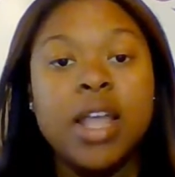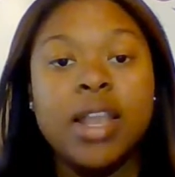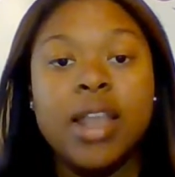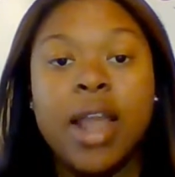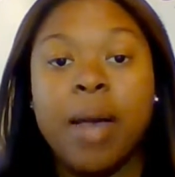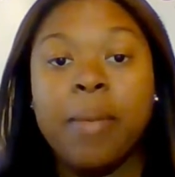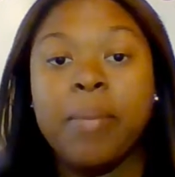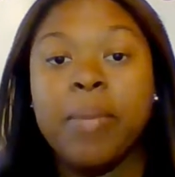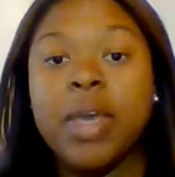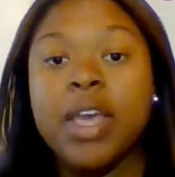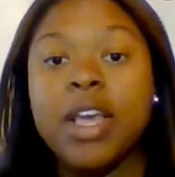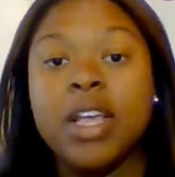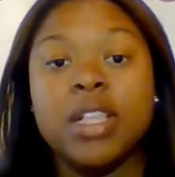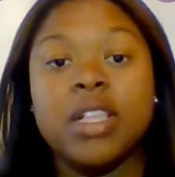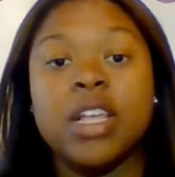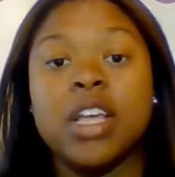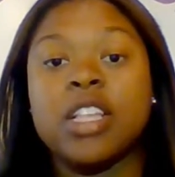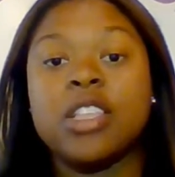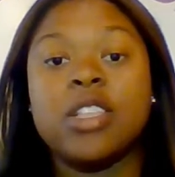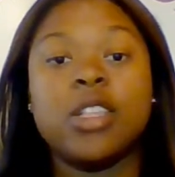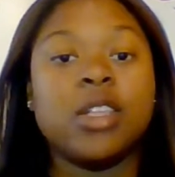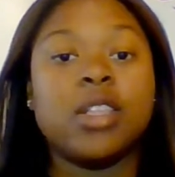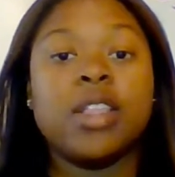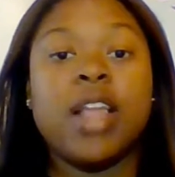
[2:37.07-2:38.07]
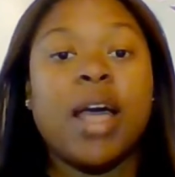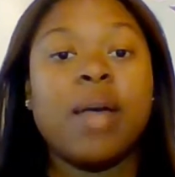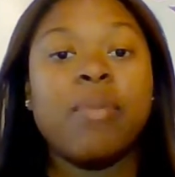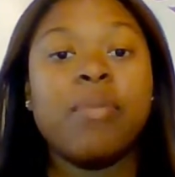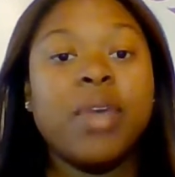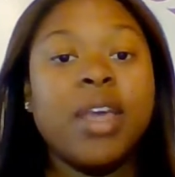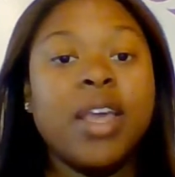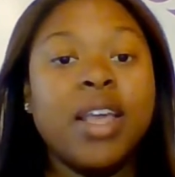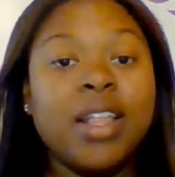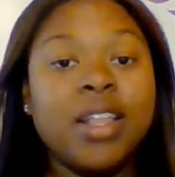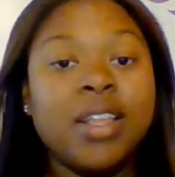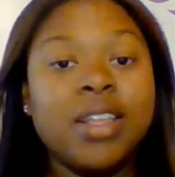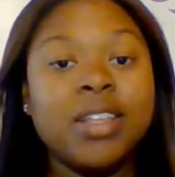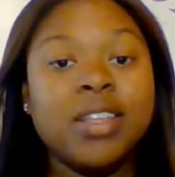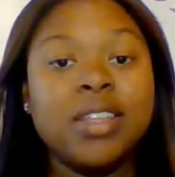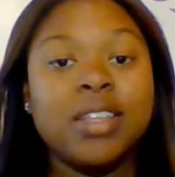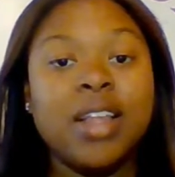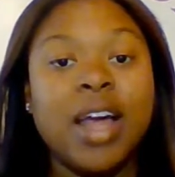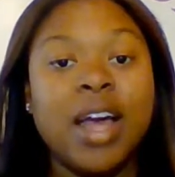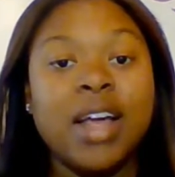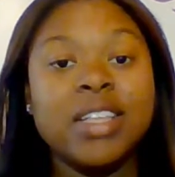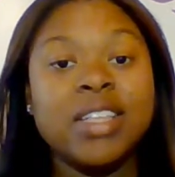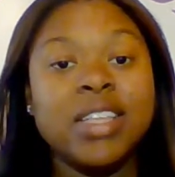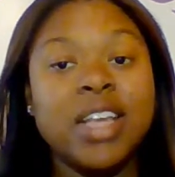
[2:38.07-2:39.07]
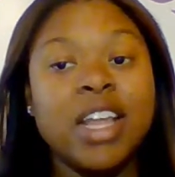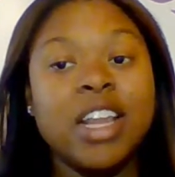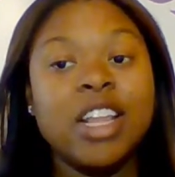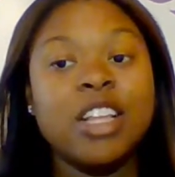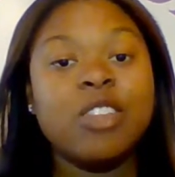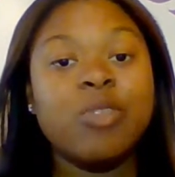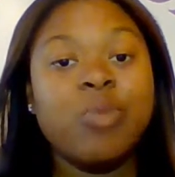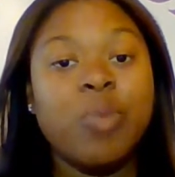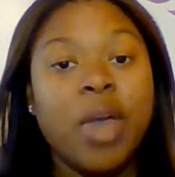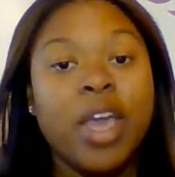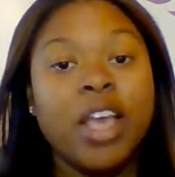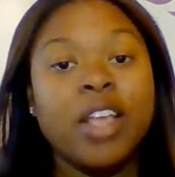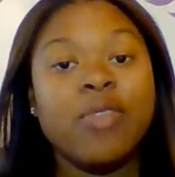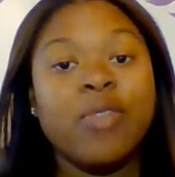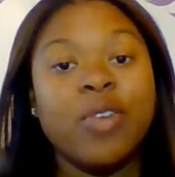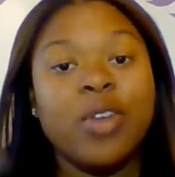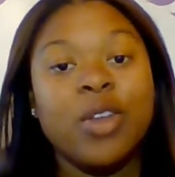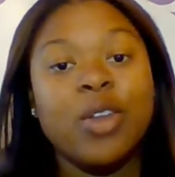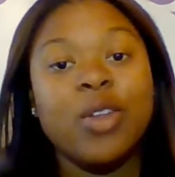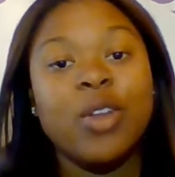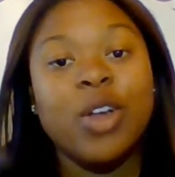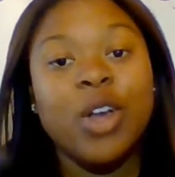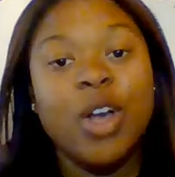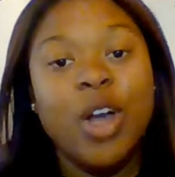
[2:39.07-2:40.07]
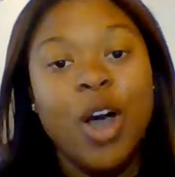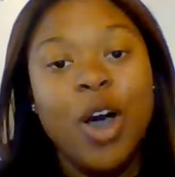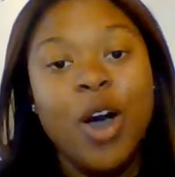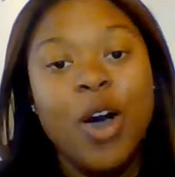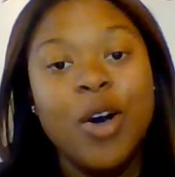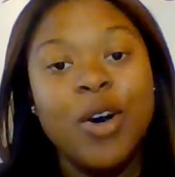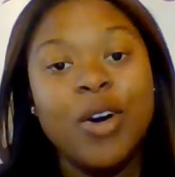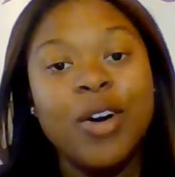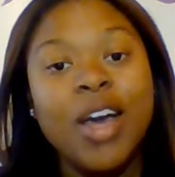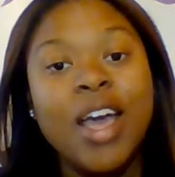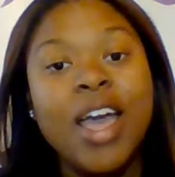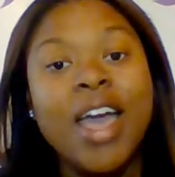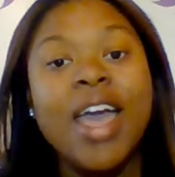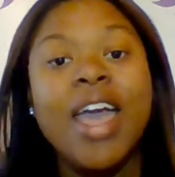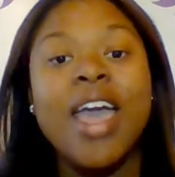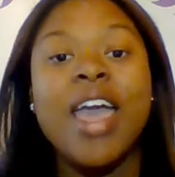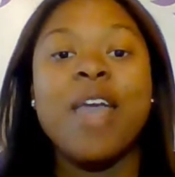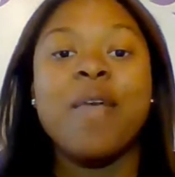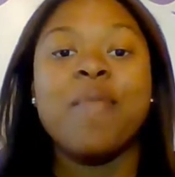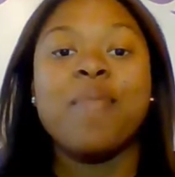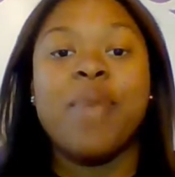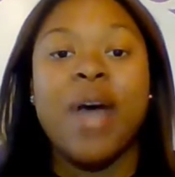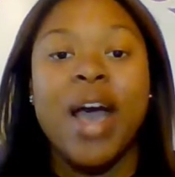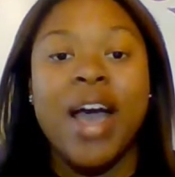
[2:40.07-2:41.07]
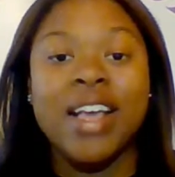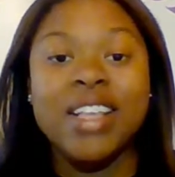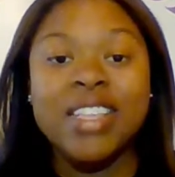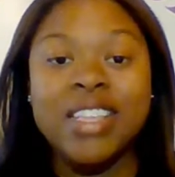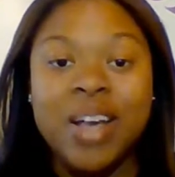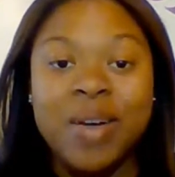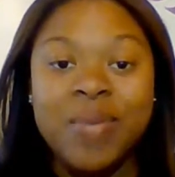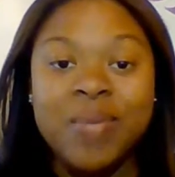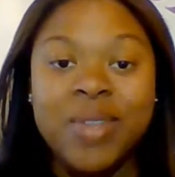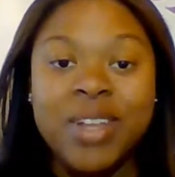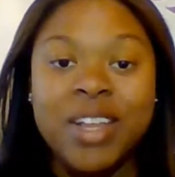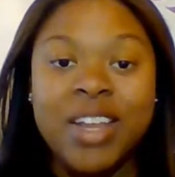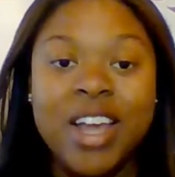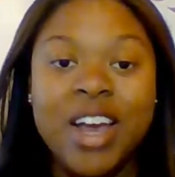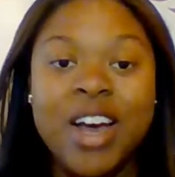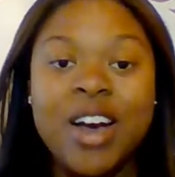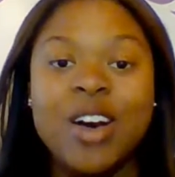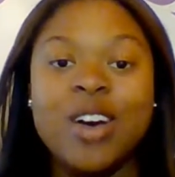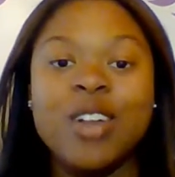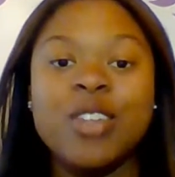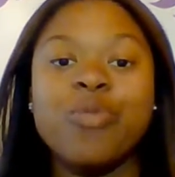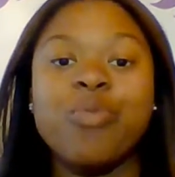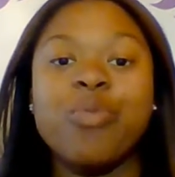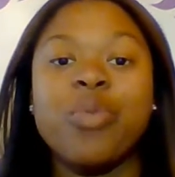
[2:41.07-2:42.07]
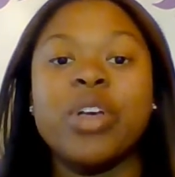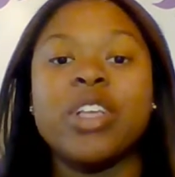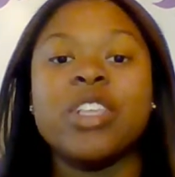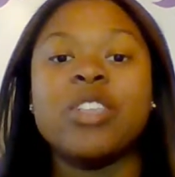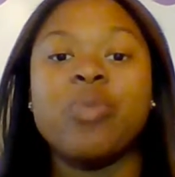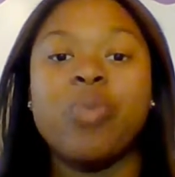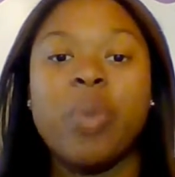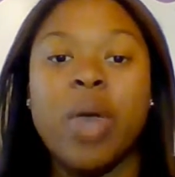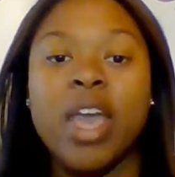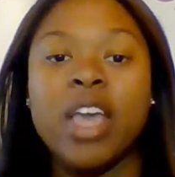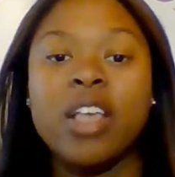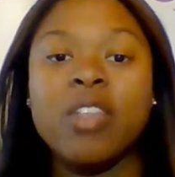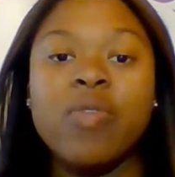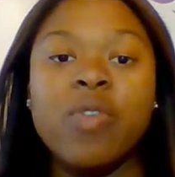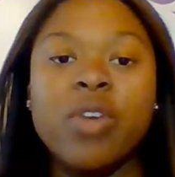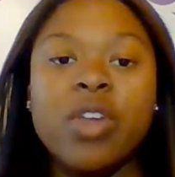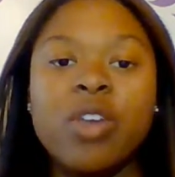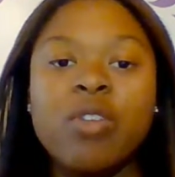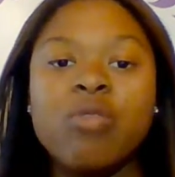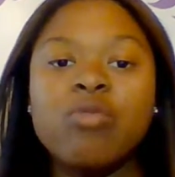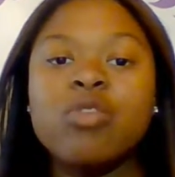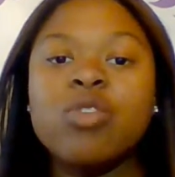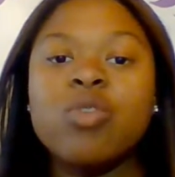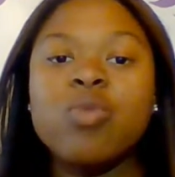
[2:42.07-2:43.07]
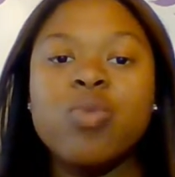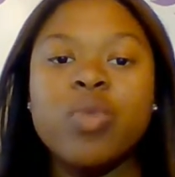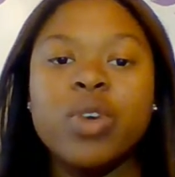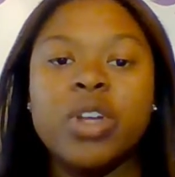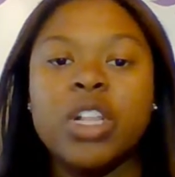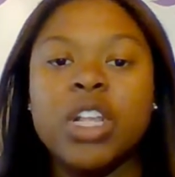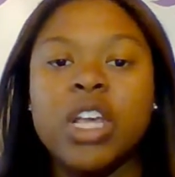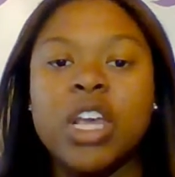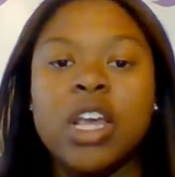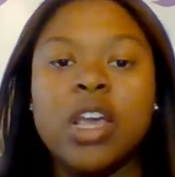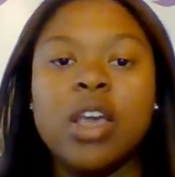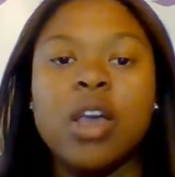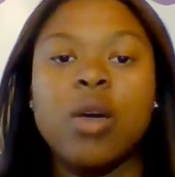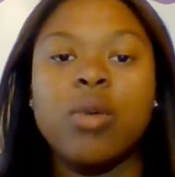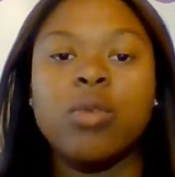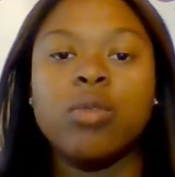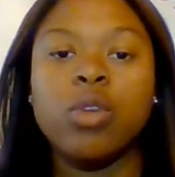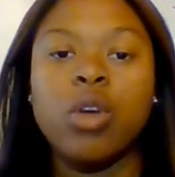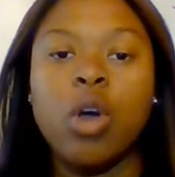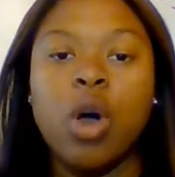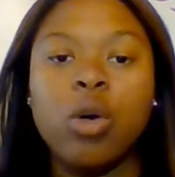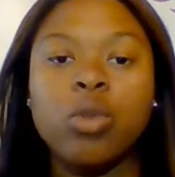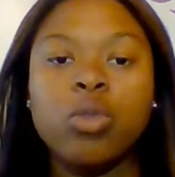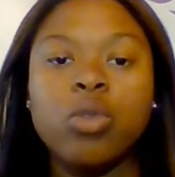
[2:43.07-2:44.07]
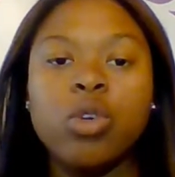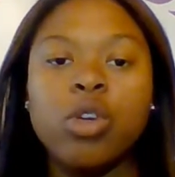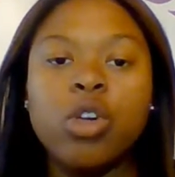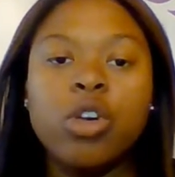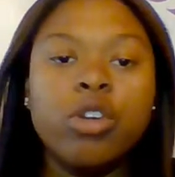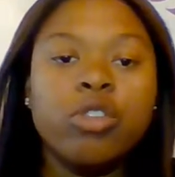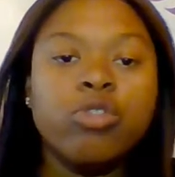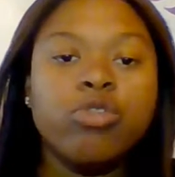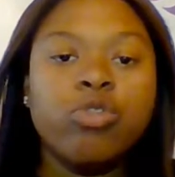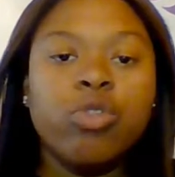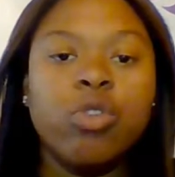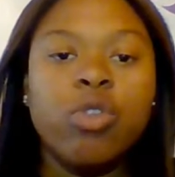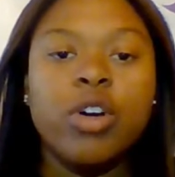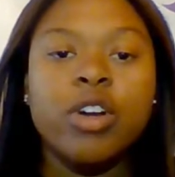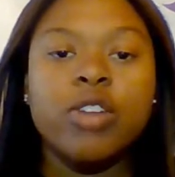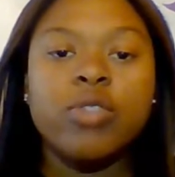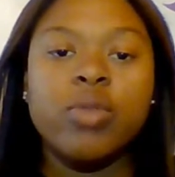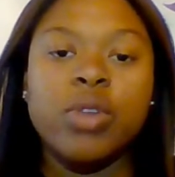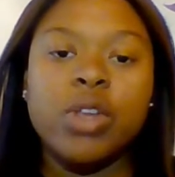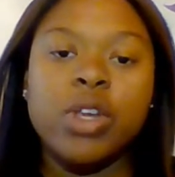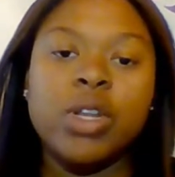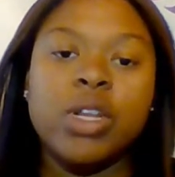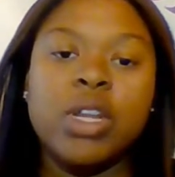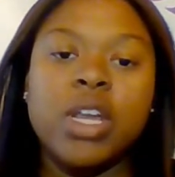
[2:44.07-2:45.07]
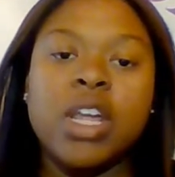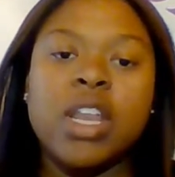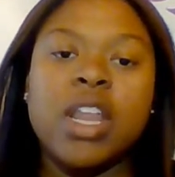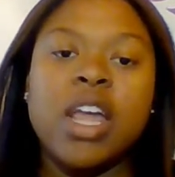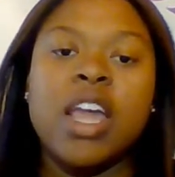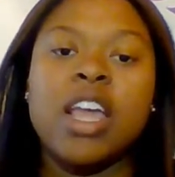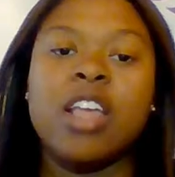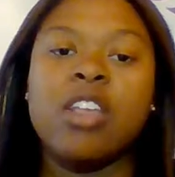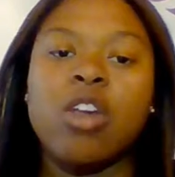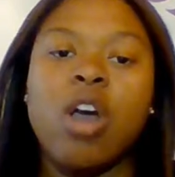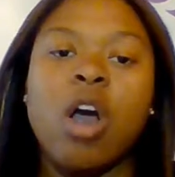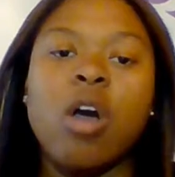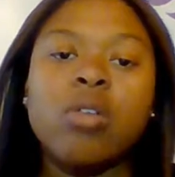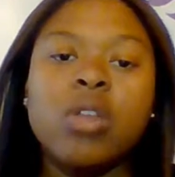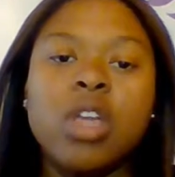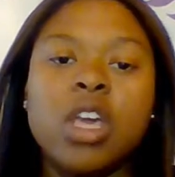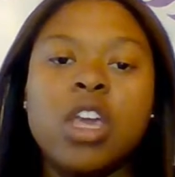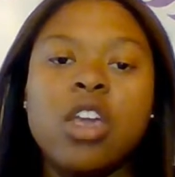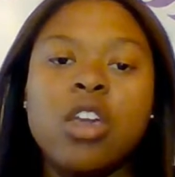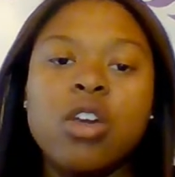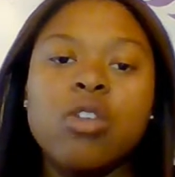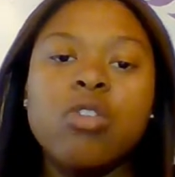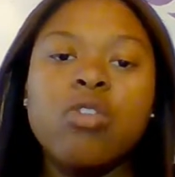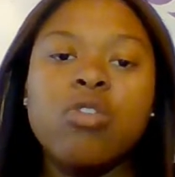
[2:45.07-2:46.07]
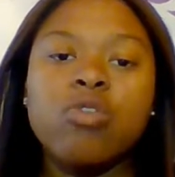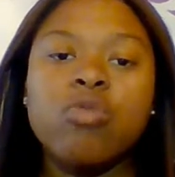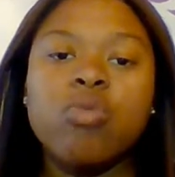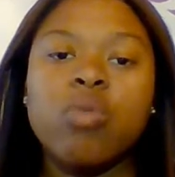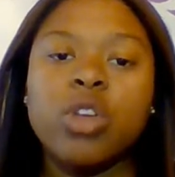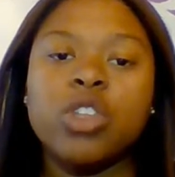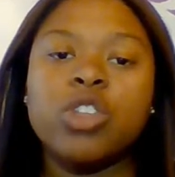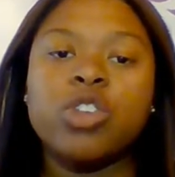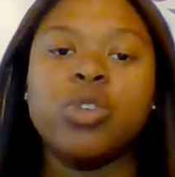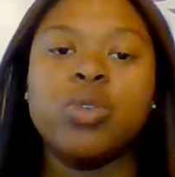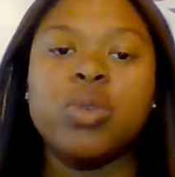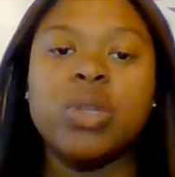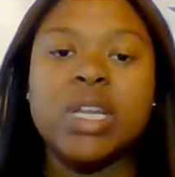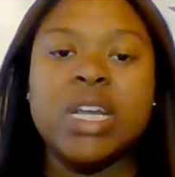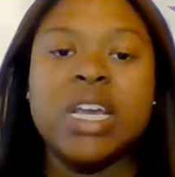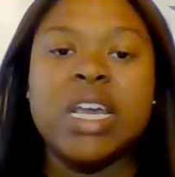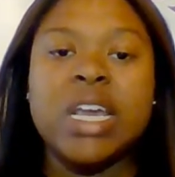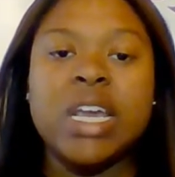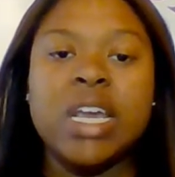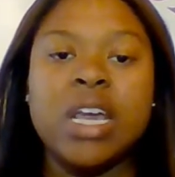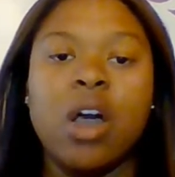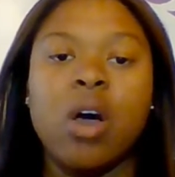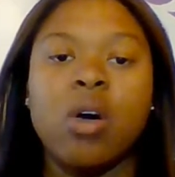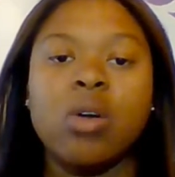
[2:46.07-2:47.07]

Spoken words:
Not saying it's space for you to go and buy something else, but space for you to really go through your drawers when you need it, and only use what you need.